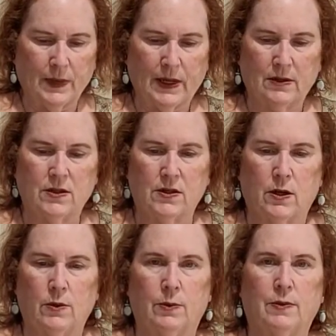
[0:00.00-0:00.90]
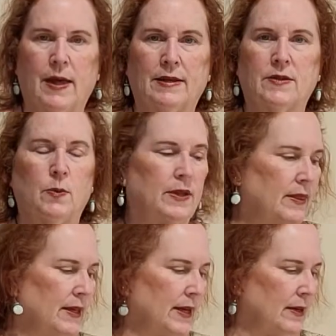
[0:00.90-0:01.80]
So that's
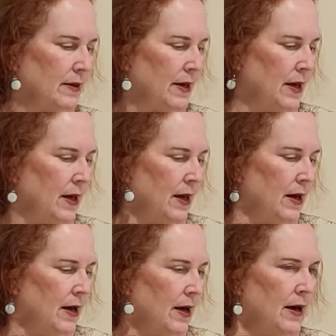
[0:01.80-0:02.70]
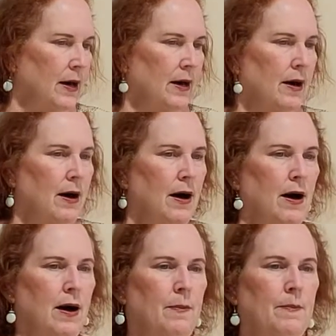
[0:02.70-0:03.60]
one thing.
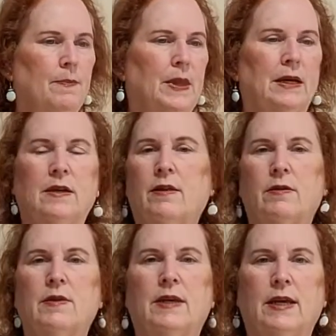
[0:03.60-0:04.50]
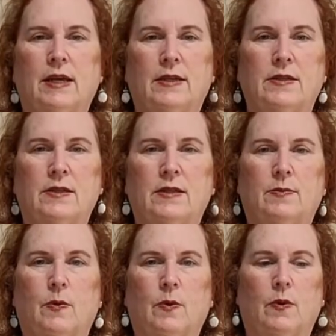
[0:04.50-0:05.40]
Another thing is,